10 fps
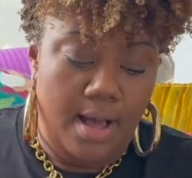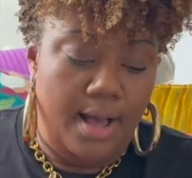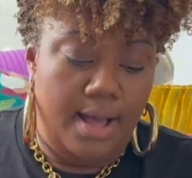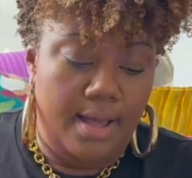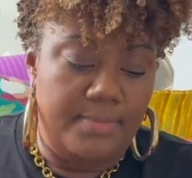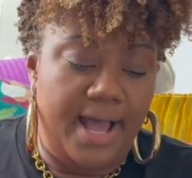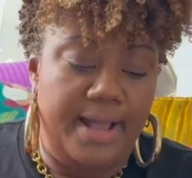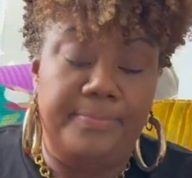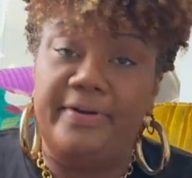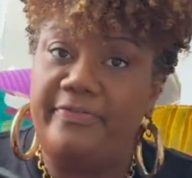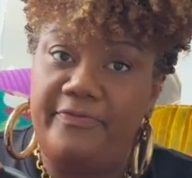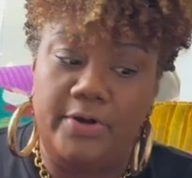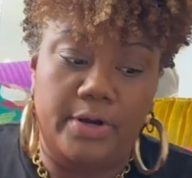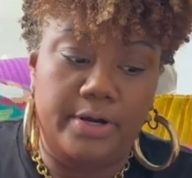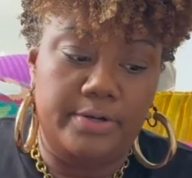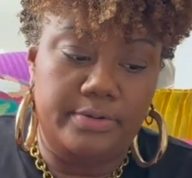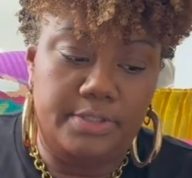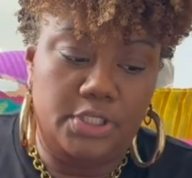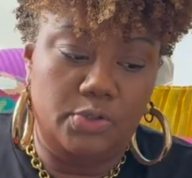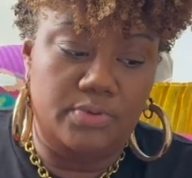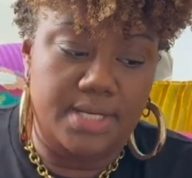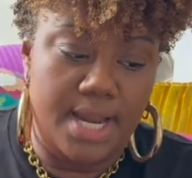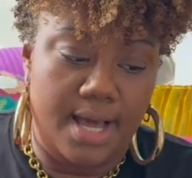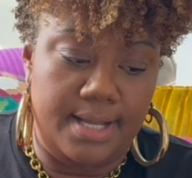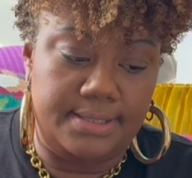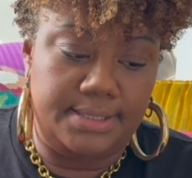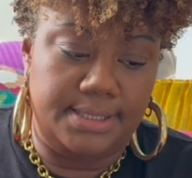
I prefer to not.